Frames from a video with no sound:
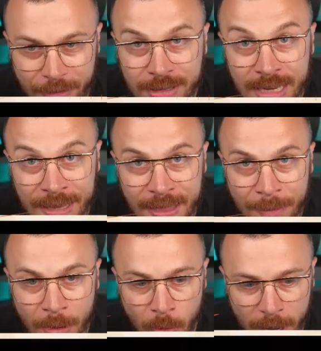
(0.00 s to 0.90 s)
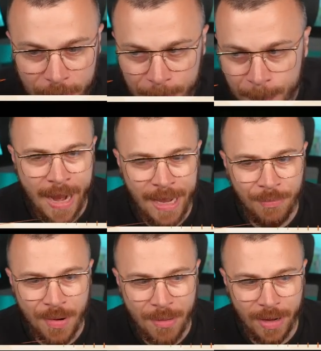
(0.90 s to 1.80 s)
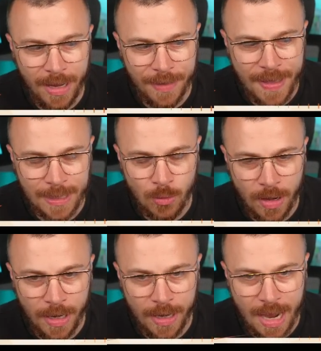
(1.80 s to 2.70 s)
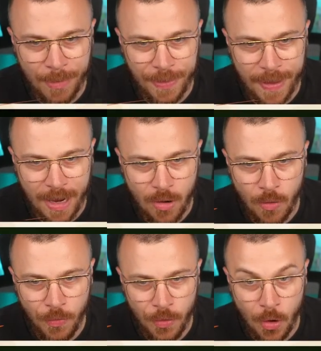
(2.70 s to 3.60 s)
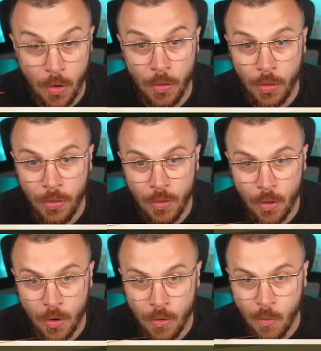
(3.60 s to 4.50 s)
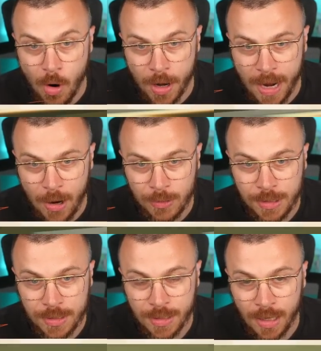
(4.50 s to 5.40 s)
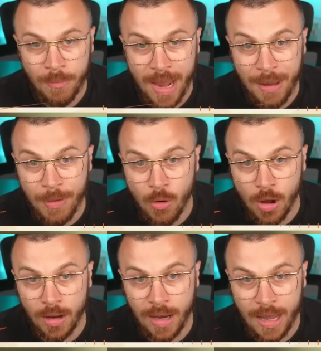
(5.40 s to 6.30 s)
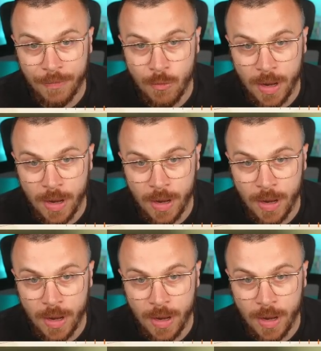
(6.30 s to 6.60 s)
Neves in number 1. 8 Premier League. Next one incoming now. No walkouts. Maybe left